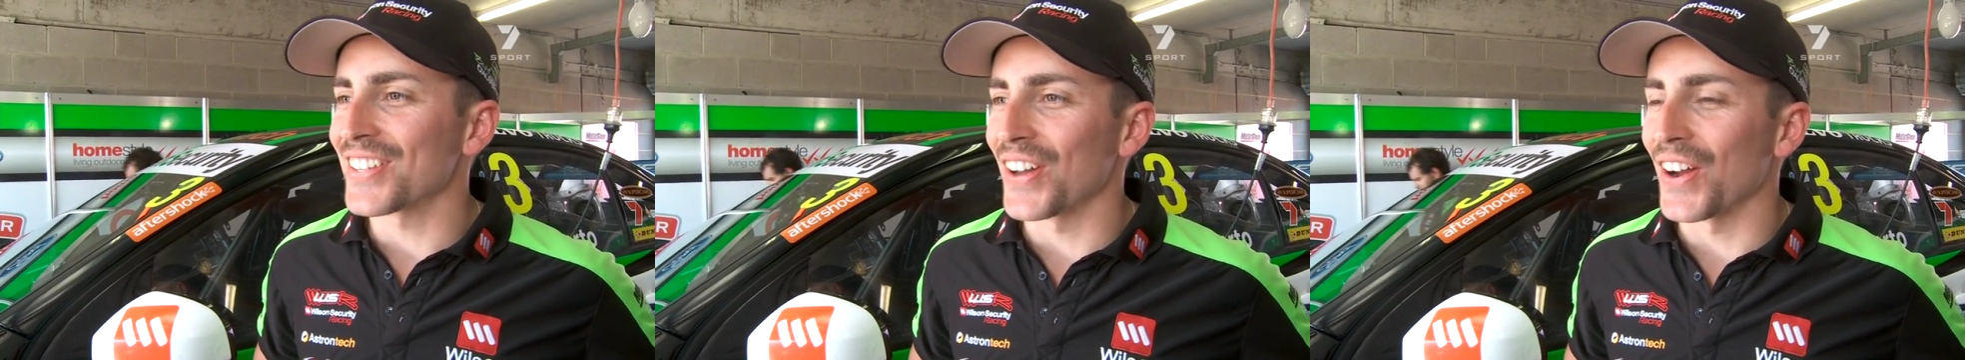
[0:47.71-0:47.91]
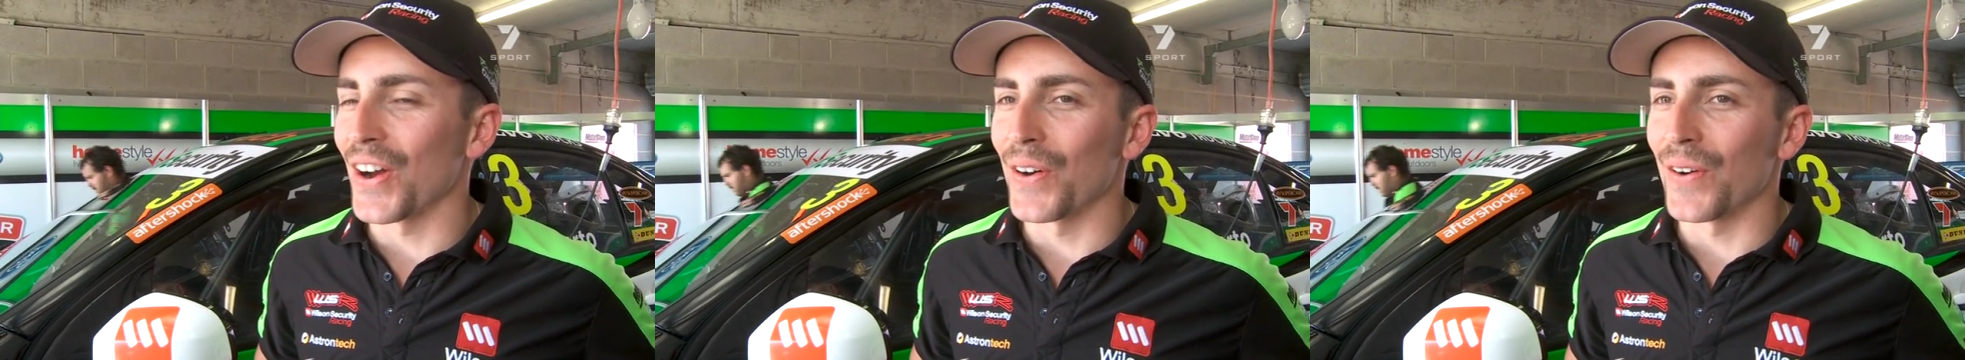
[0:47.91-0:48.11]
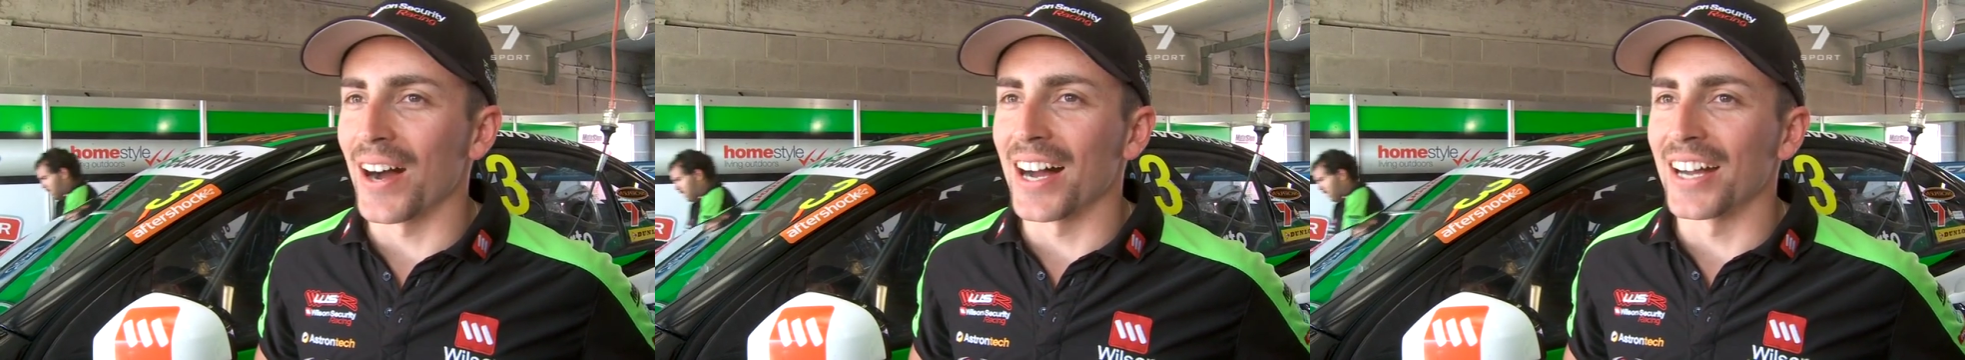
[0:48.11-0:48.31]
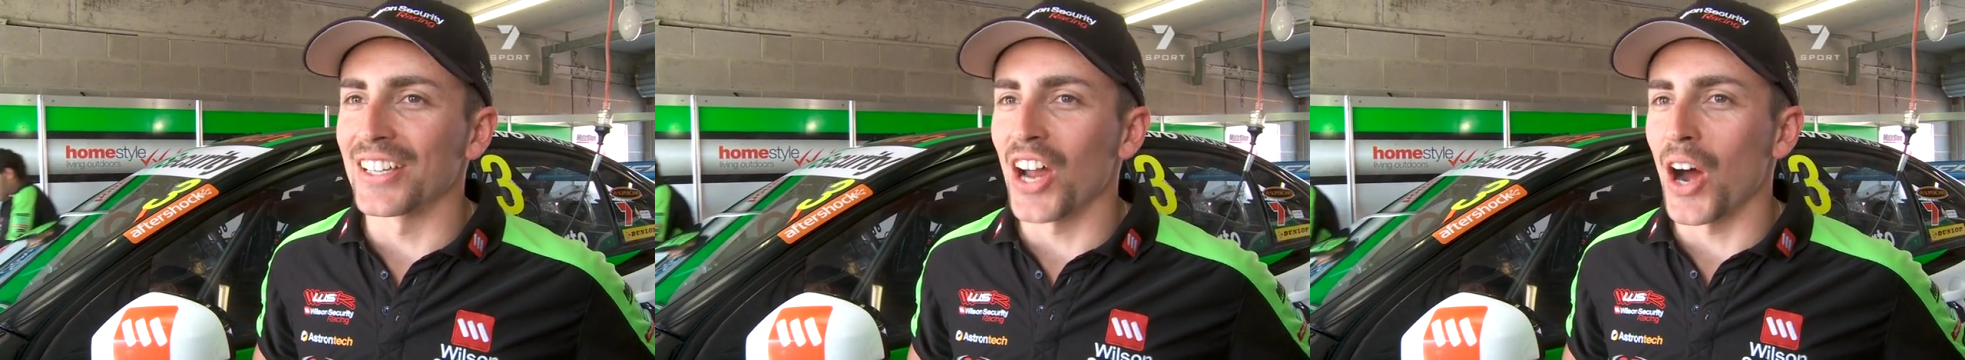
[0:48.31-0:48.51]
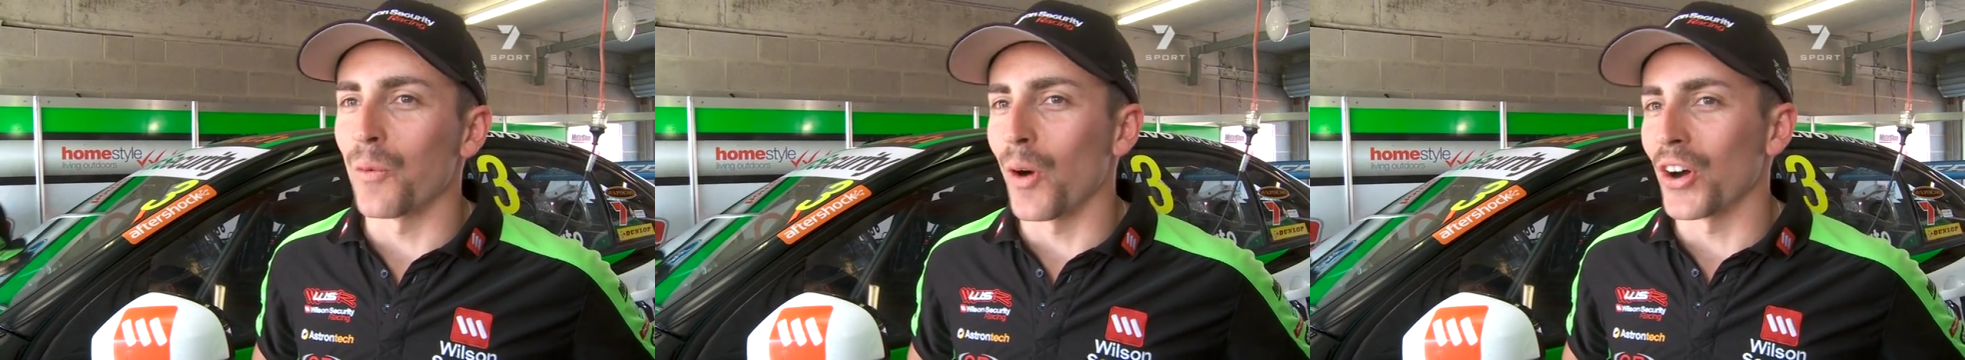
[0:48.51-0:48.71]
so uh, you
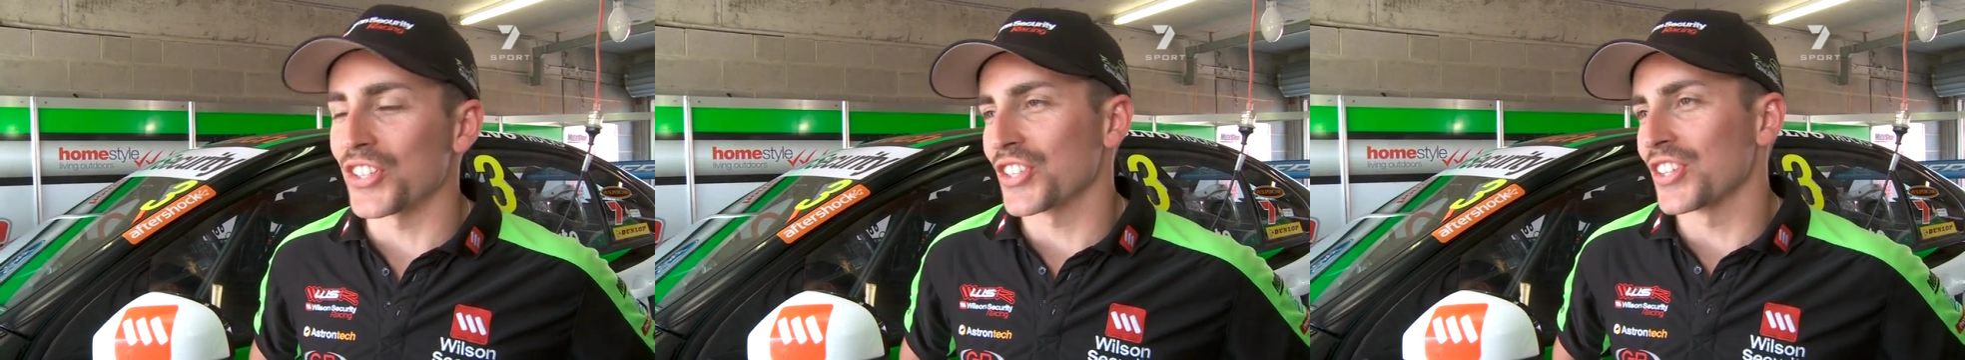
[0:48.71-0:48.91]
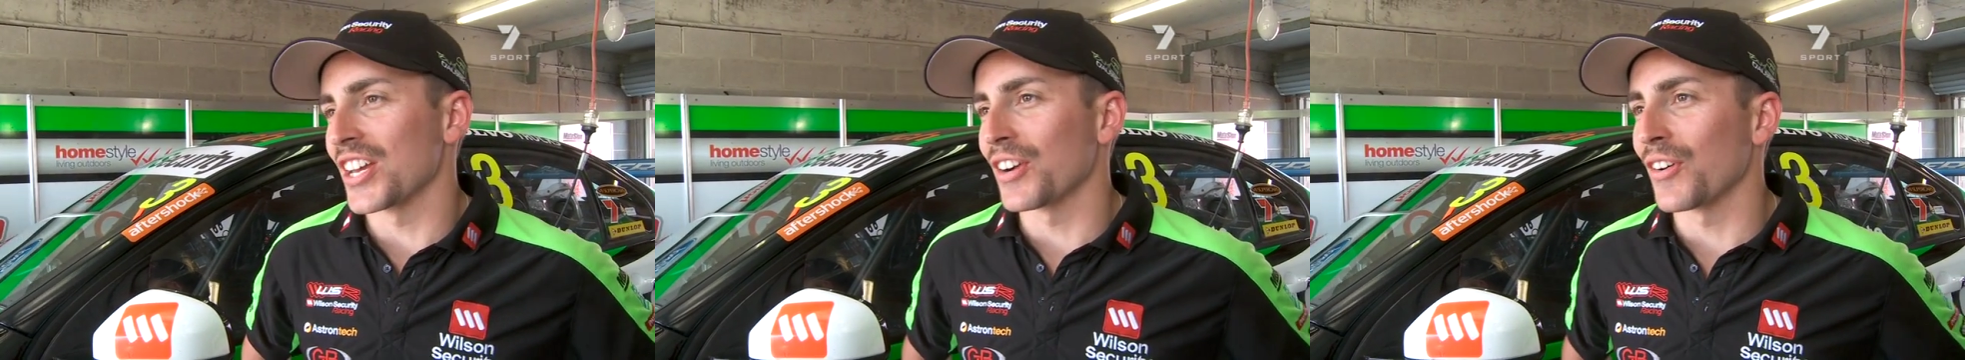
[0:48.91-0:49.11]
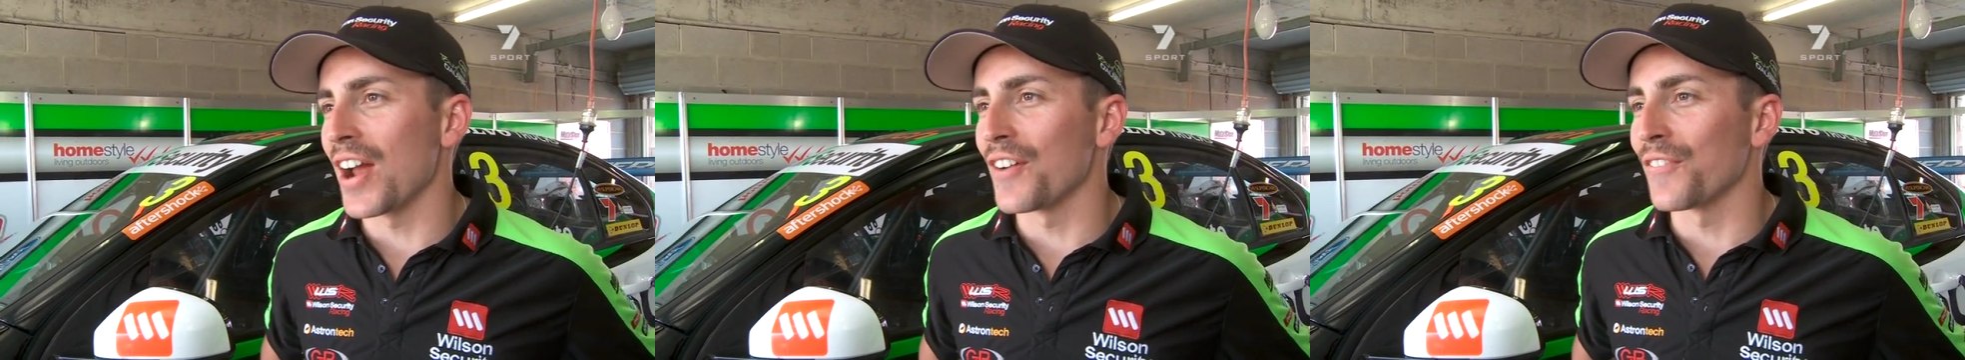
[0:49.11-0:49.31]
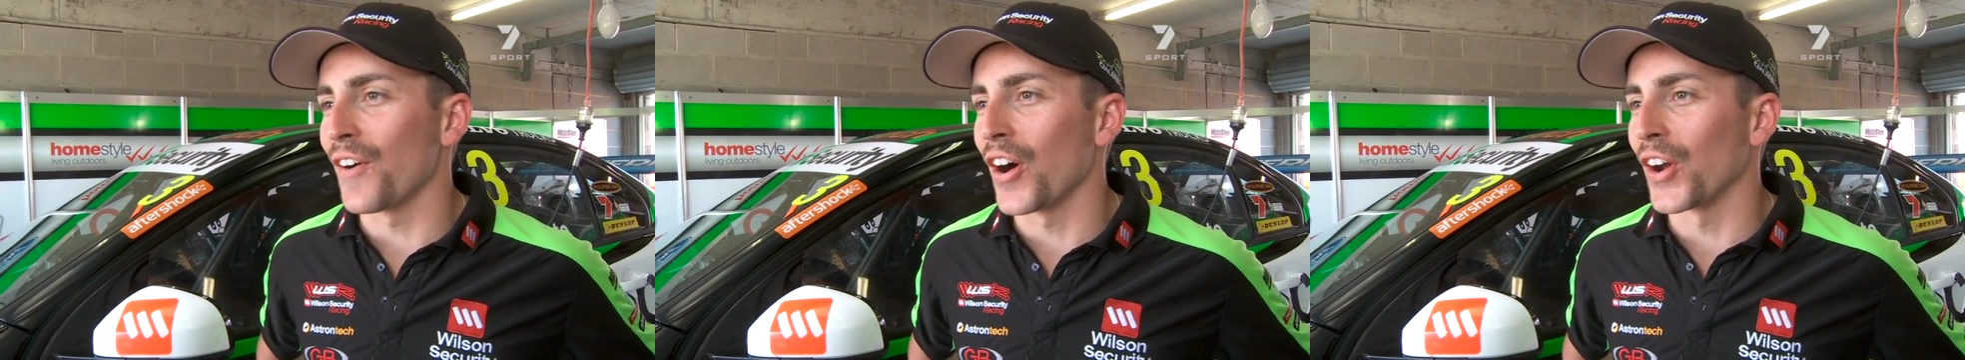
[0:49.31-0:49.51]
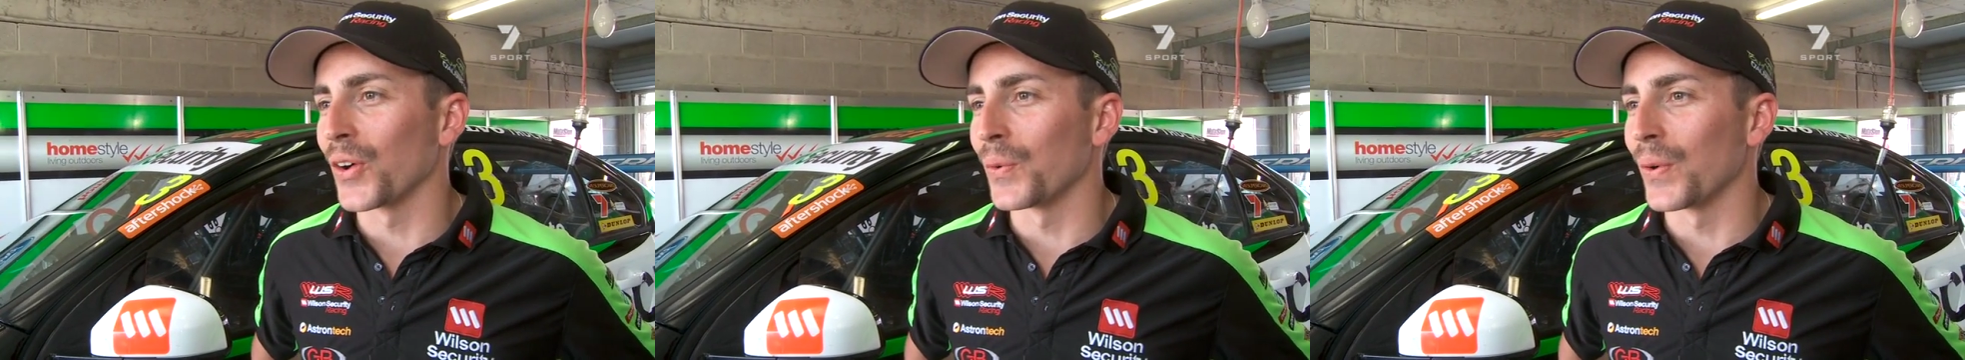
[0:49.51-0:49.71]
know I watched their grand
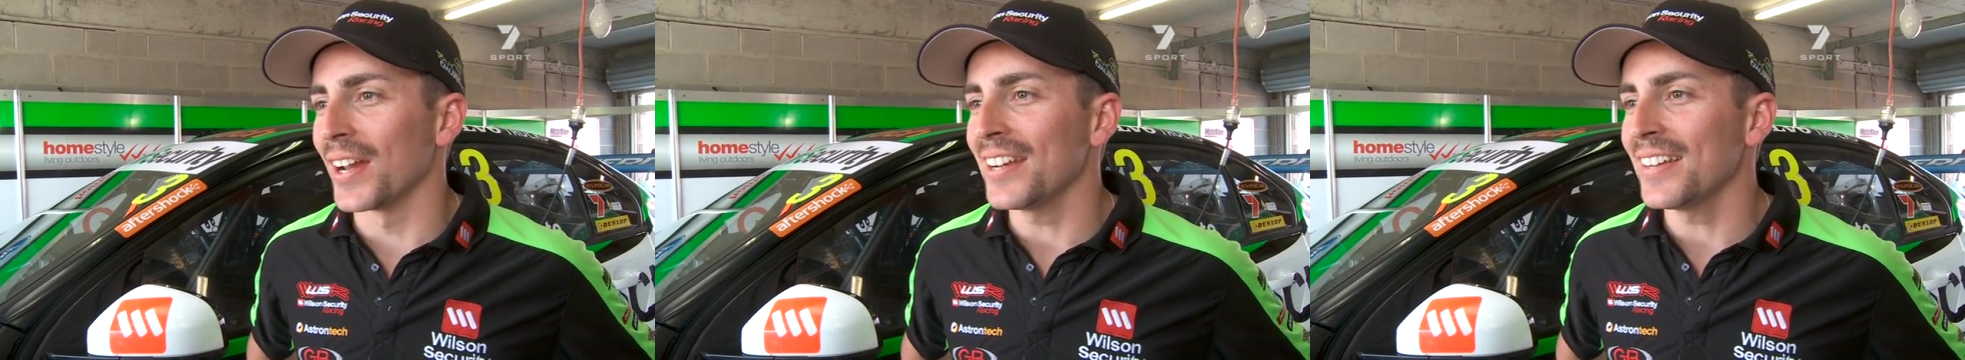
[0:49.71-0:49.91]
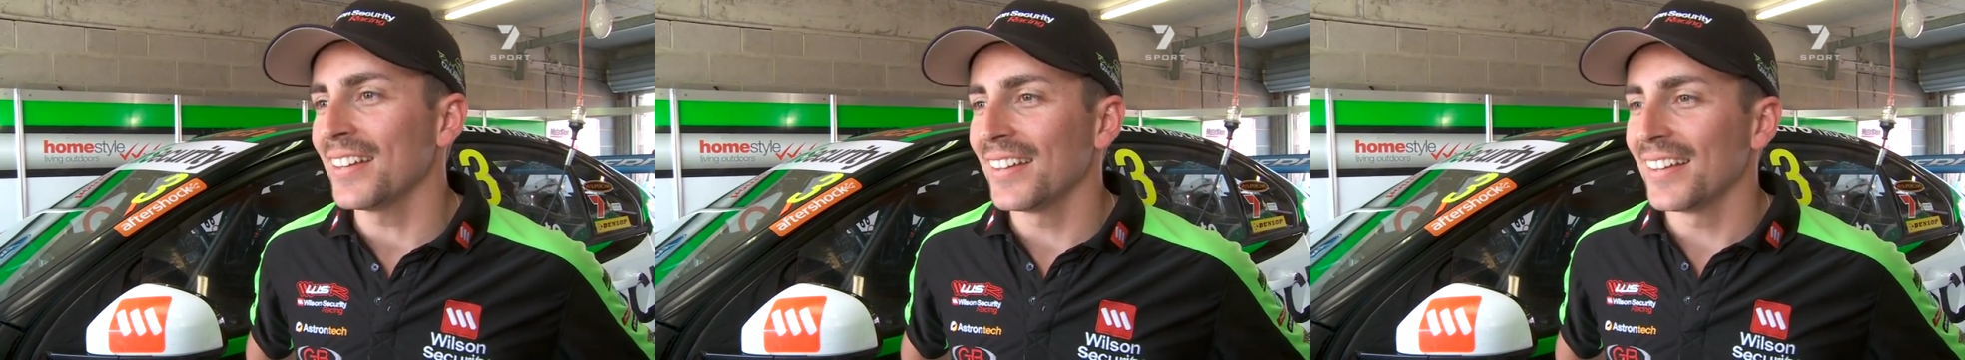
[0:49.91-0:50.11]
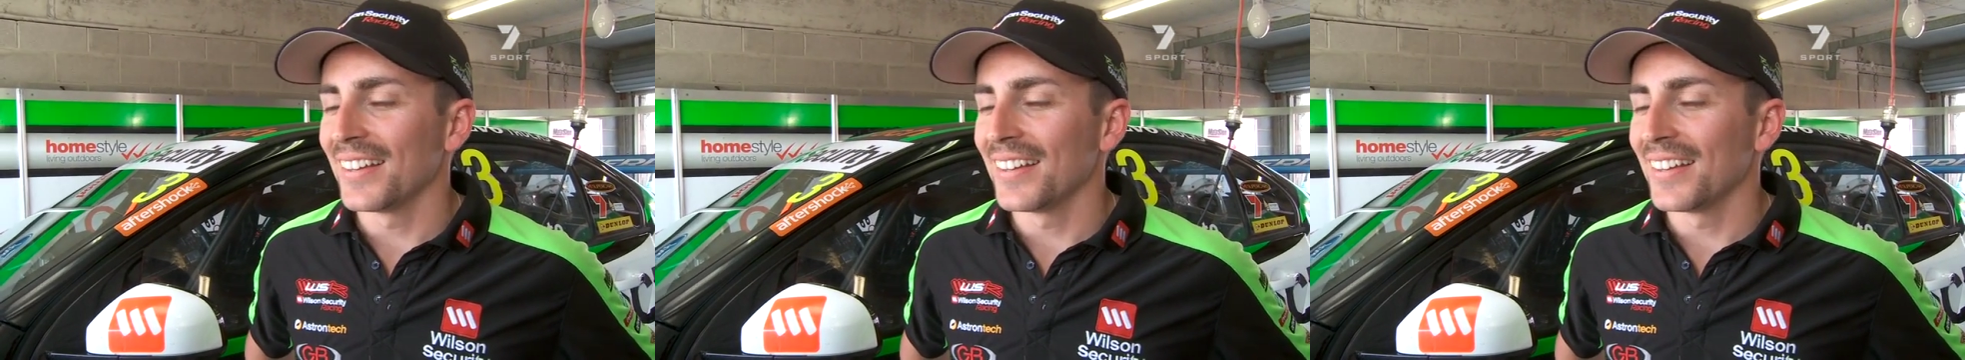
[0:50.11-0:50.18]
final win